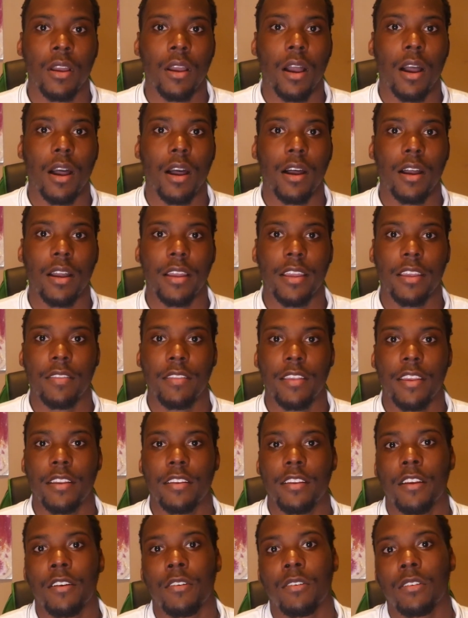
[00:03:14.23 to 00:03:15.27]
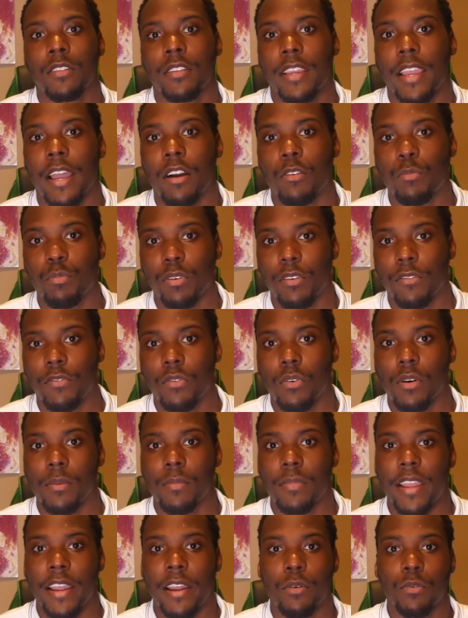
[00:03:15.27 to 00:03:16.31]
and they narrowly
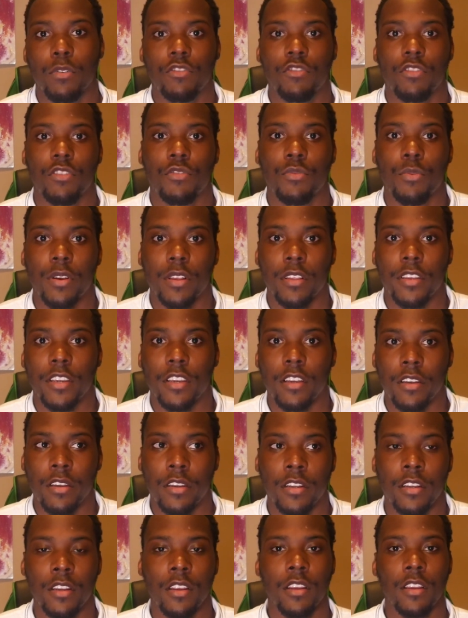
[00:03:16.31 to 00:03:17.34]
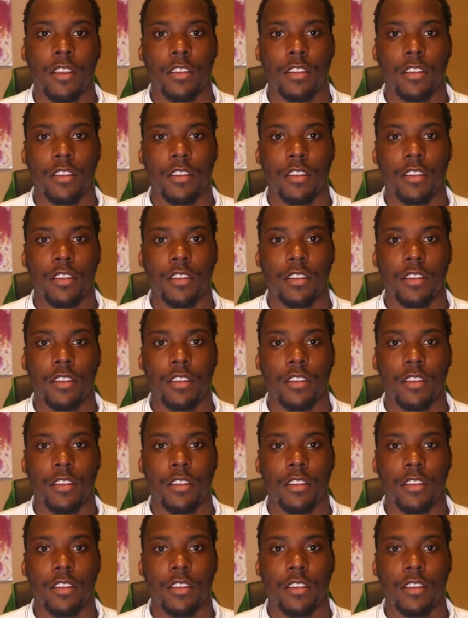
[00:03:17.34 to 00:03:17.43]
outperformed that, which is really good.